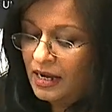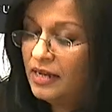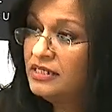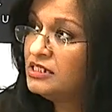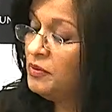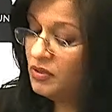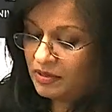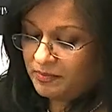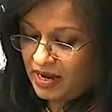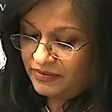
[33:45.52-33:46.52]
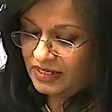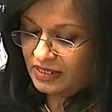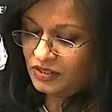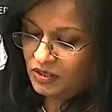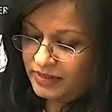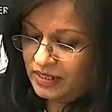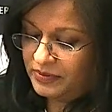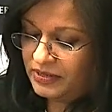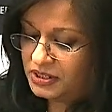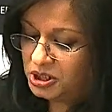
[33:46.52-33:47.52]
In his book, Mary and Human
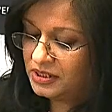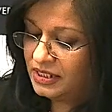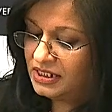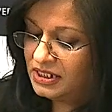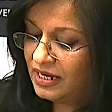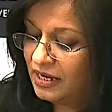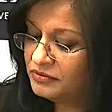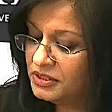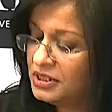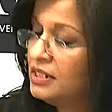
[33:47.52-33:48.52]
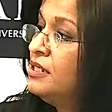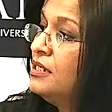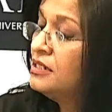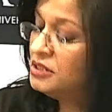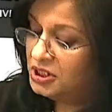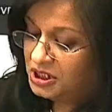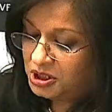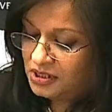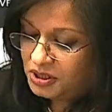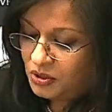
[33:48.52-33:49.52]
Liberation, he denounced
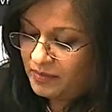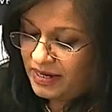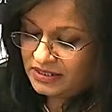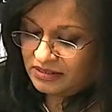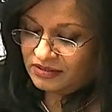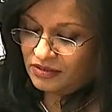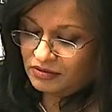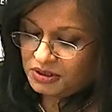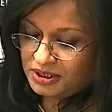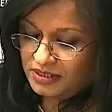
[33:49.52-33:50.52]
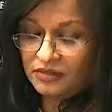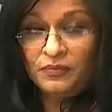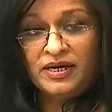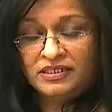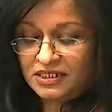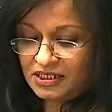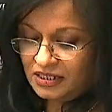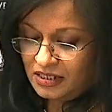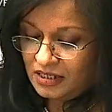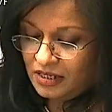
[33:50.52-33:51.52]
traditional dogmatic theology in the West
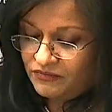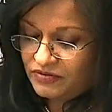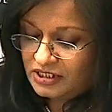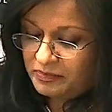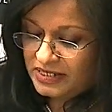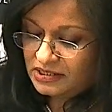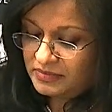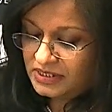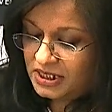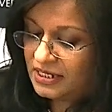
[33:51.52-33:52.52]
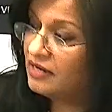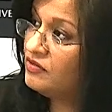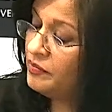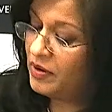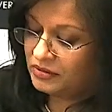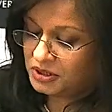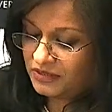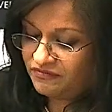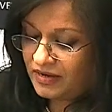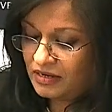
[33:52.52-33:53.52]
for its pessimistic
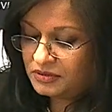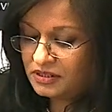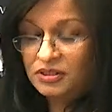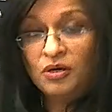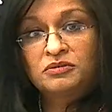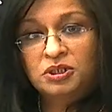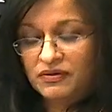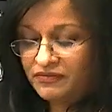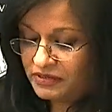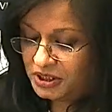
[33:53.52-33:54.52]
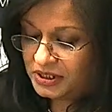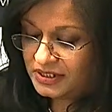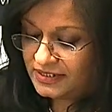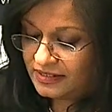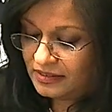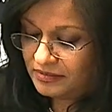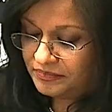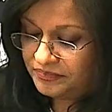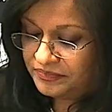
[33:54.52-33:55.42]
anthropology found in the doctrine of original sin.